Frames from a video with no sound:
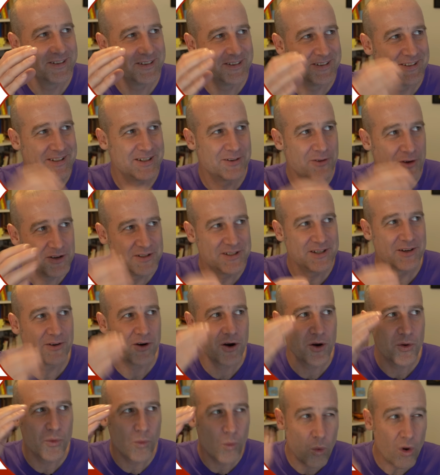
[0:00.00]

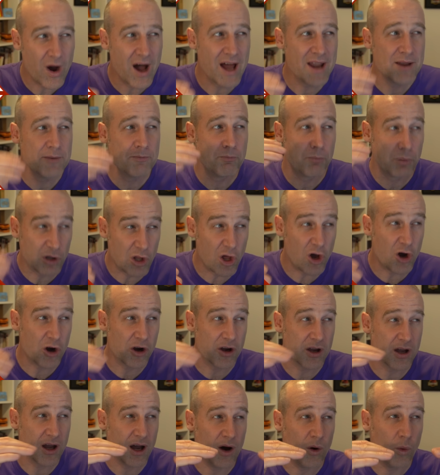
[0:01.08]
001
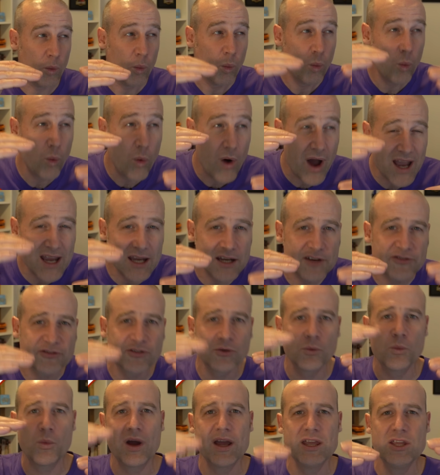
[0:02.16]
block away
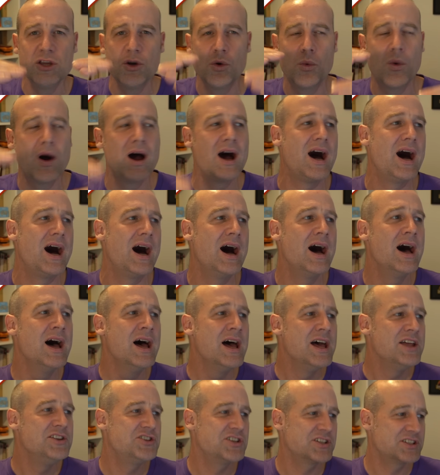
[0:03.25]
from where you are
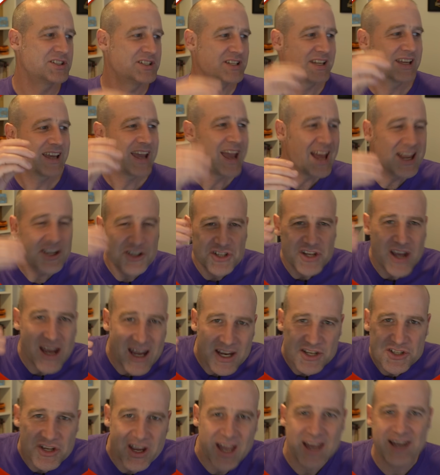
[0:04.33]
just to catch
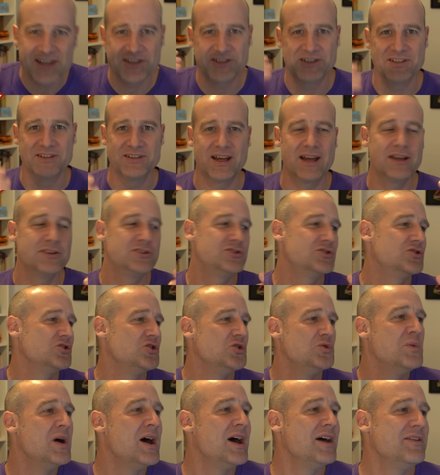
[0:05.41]
edge cases. I
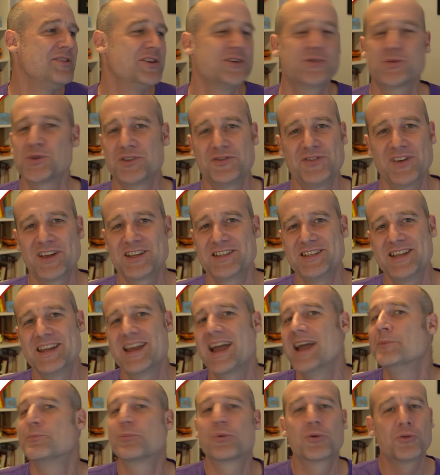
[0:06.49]
assume this was fixing
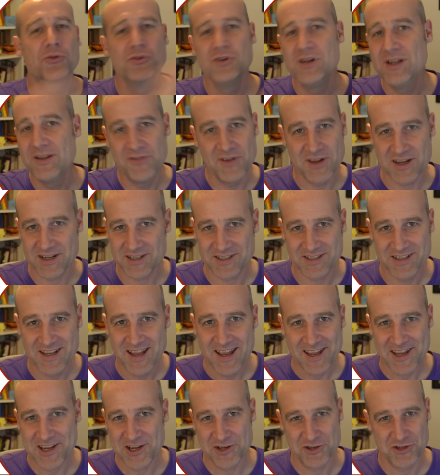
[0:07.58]
a previous
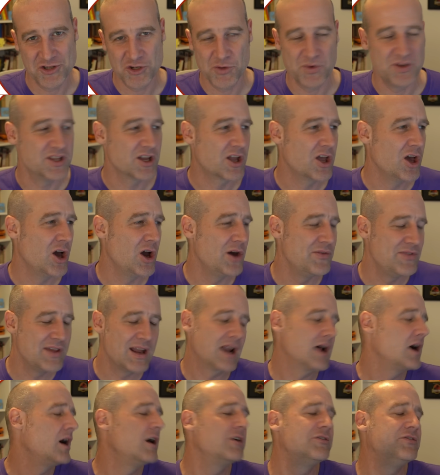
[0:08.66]
issue in the code. They're
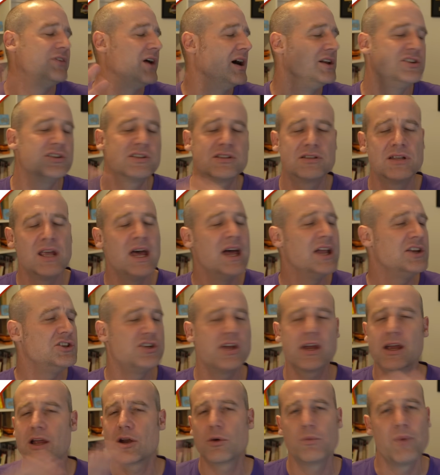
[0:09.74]
like, oh, fine, just
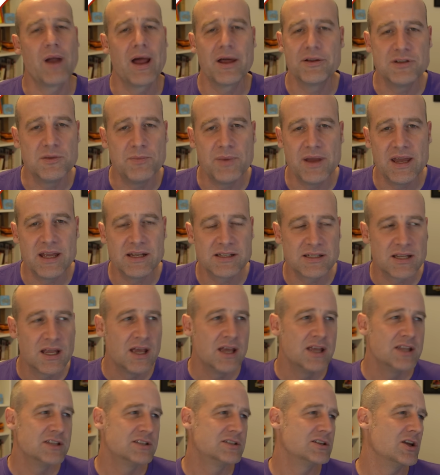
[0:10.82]
check around a bit.
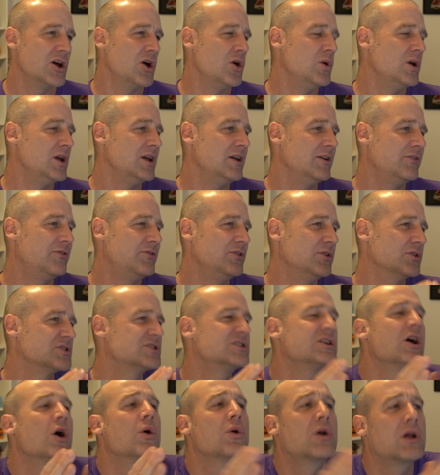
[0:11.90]
So if you're
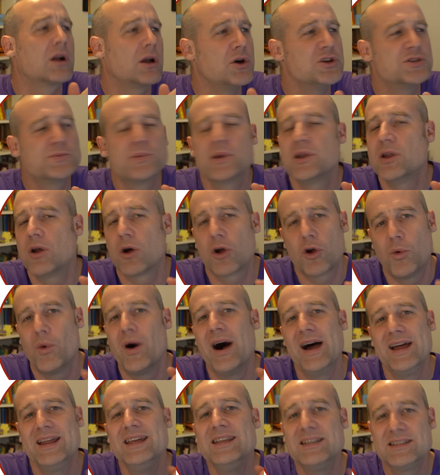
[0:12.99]
so close but not
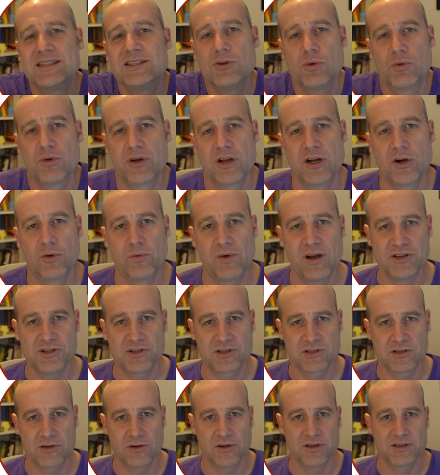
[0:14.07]
quite, it's still gonna
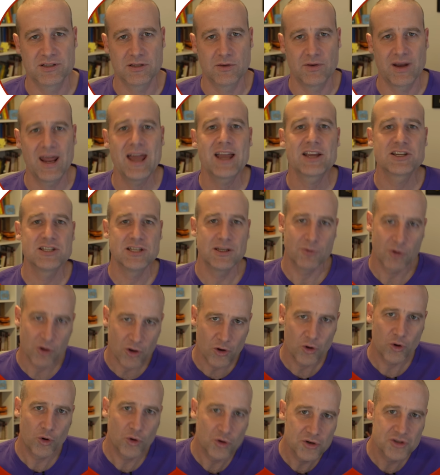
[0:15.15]
register it. So it actually
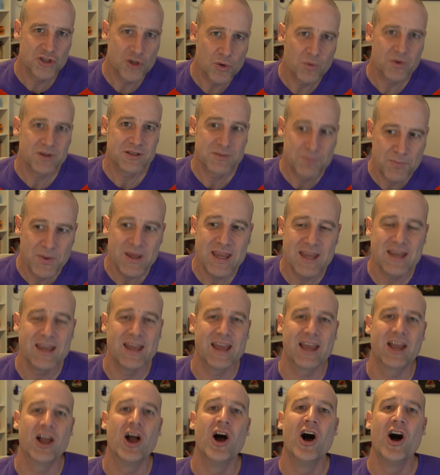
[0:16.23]
records you as
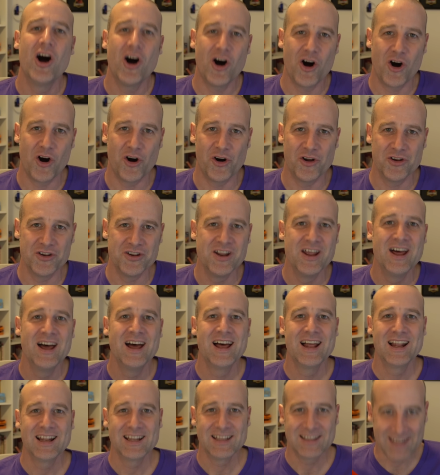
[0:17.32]
being on
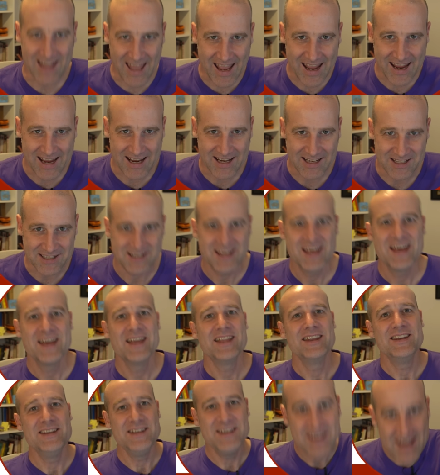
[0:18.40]
land.
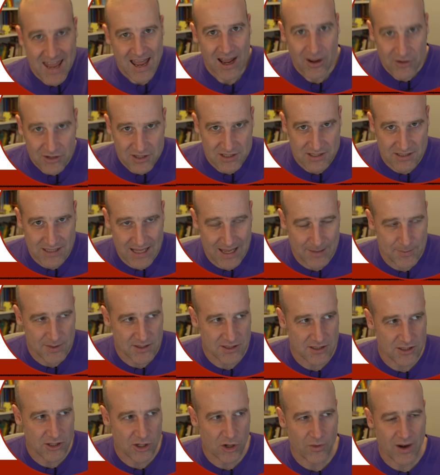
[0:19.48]
Now you slam
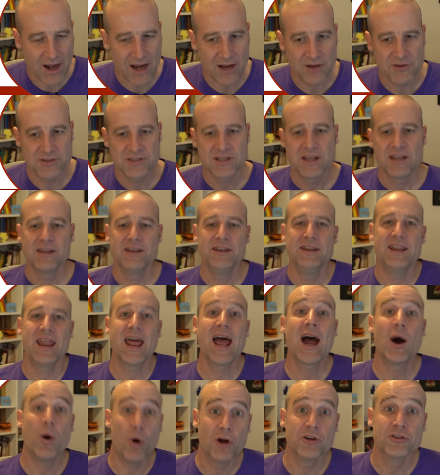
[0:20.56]
into the ground.
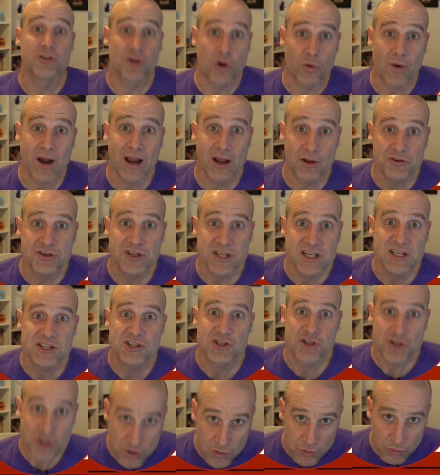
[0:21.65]
Now on ground
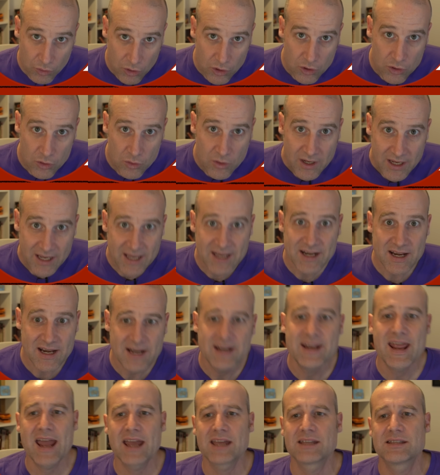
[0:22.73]
is true. It
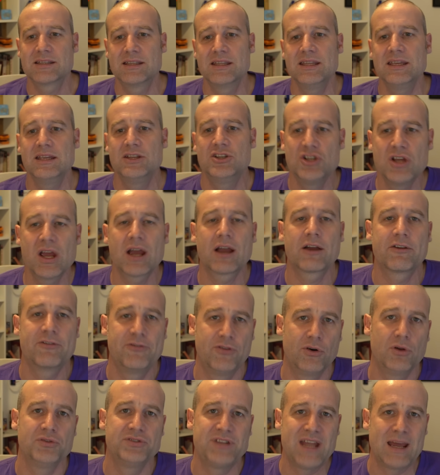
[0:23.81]
enacts the check
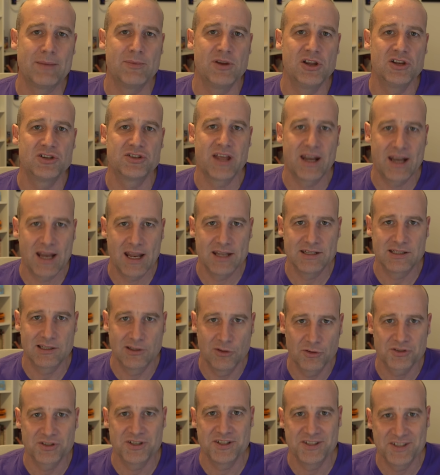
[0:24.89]
fall damage that has a
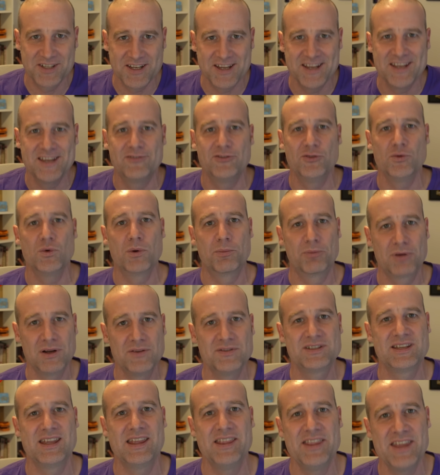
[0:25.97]
look to see if you were
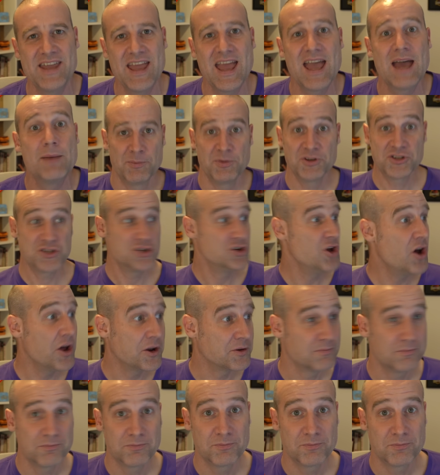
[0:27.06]
previously in the air, but you're not